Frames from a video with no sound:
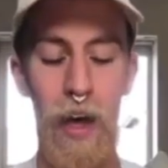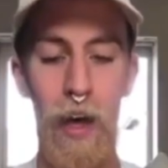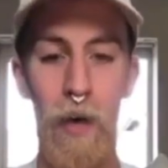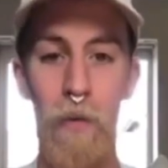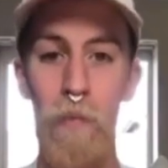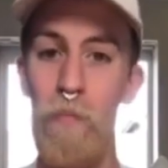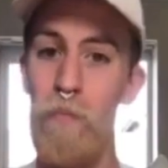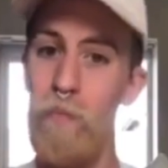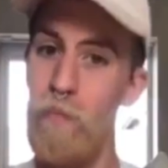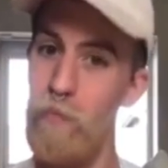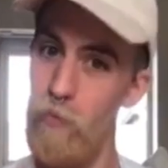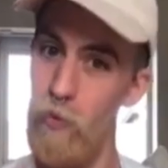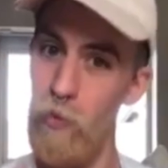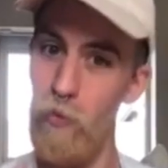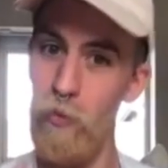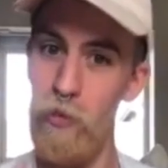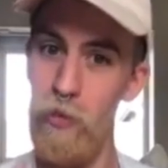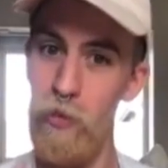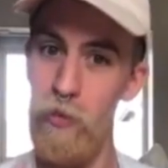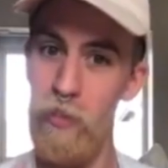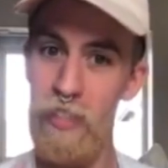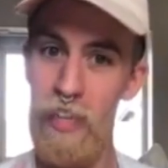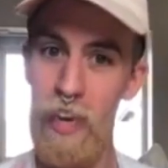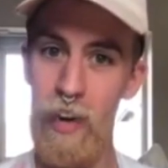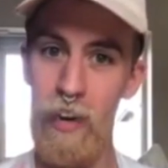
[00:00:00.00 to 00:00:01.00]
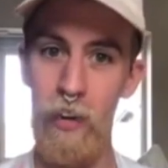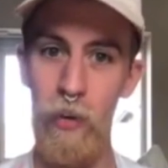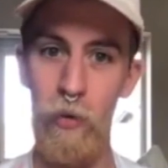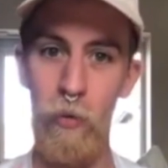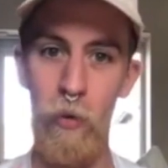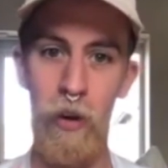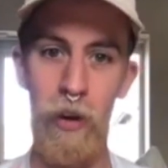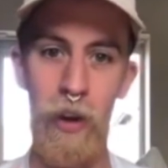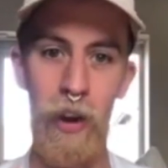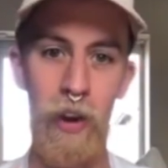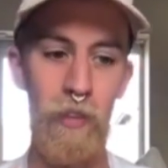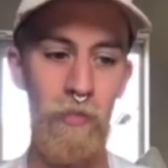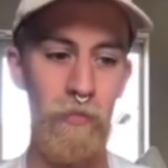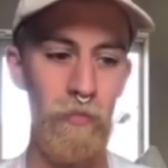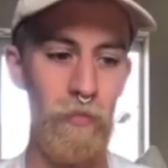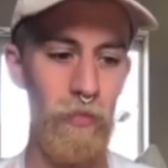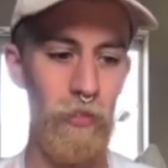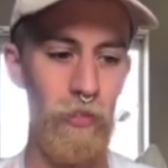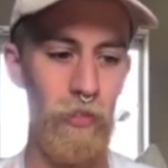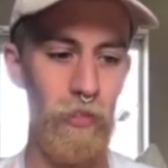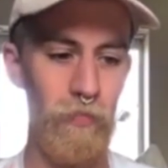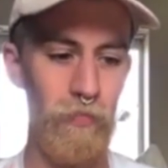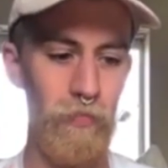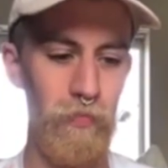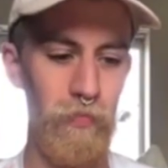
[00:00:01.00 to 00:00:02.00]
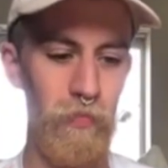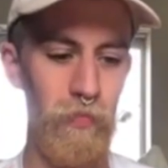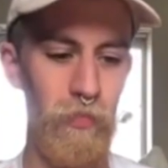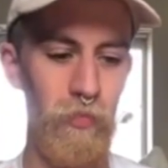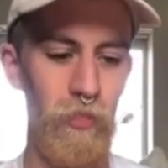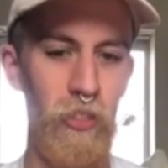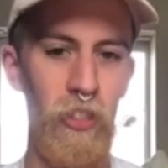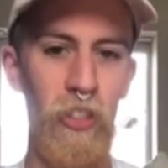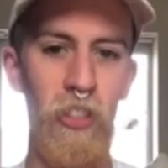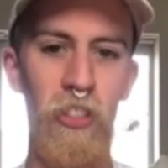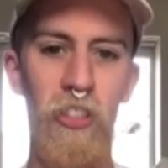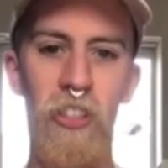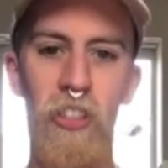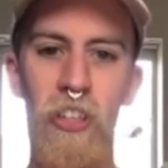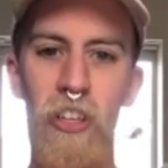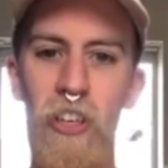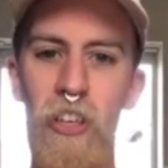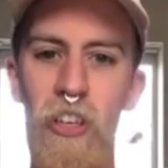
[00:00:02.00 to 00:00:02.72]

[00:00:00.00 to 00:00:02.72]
But we'll do a second one now, just to